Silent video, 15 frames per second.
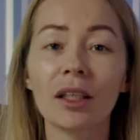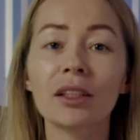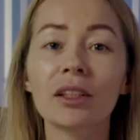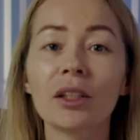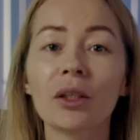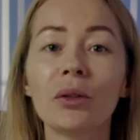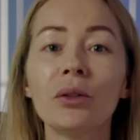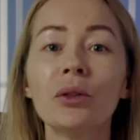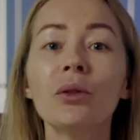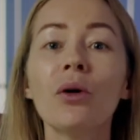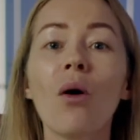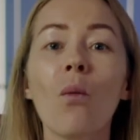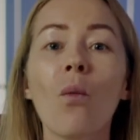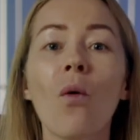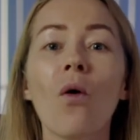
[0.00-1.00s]
So you
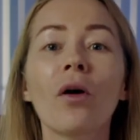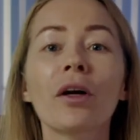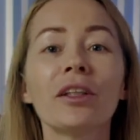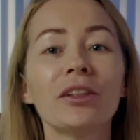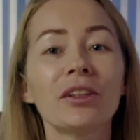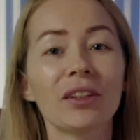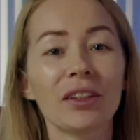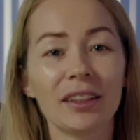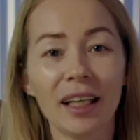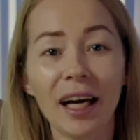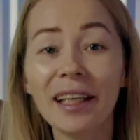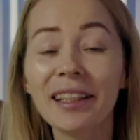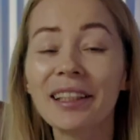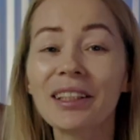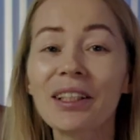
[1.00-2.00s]
are walking to a
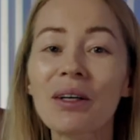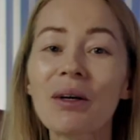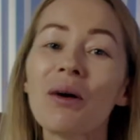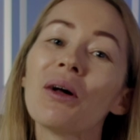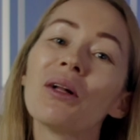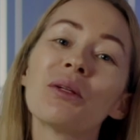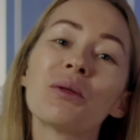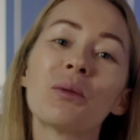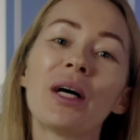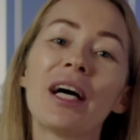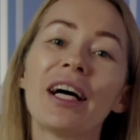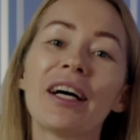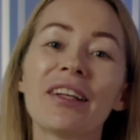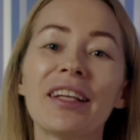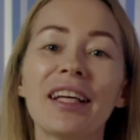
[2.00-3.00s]
dining hall
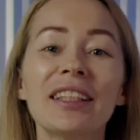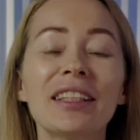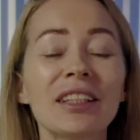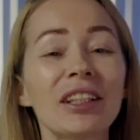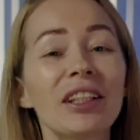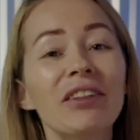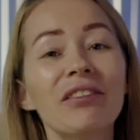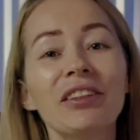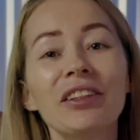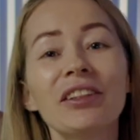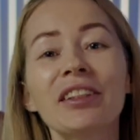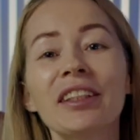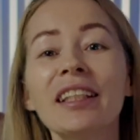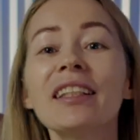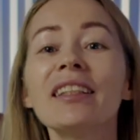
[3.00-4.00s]
where they serve
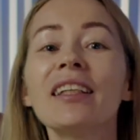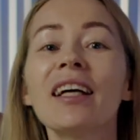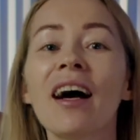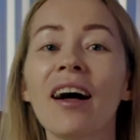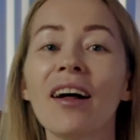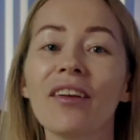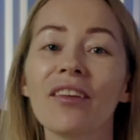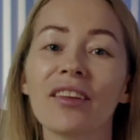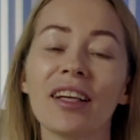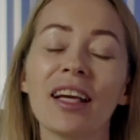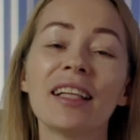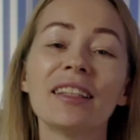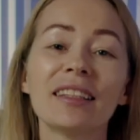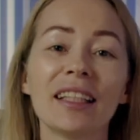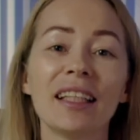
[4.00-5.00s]
you really healthy
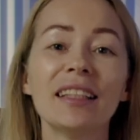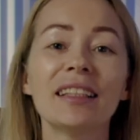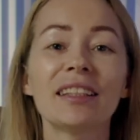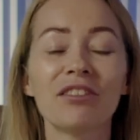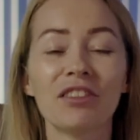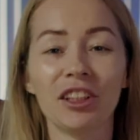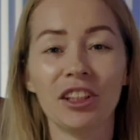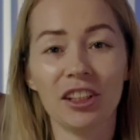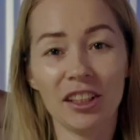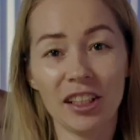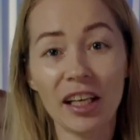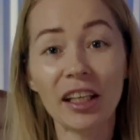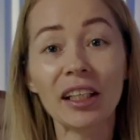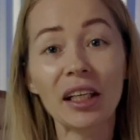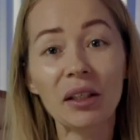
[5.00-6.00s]
and tasty
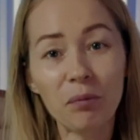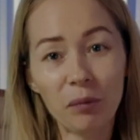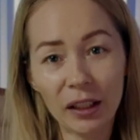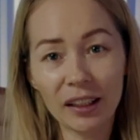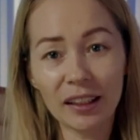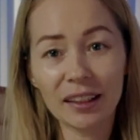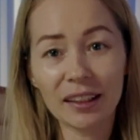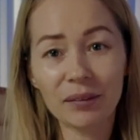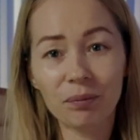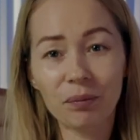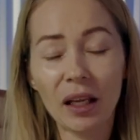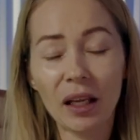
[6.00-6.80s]
vegetarian meals.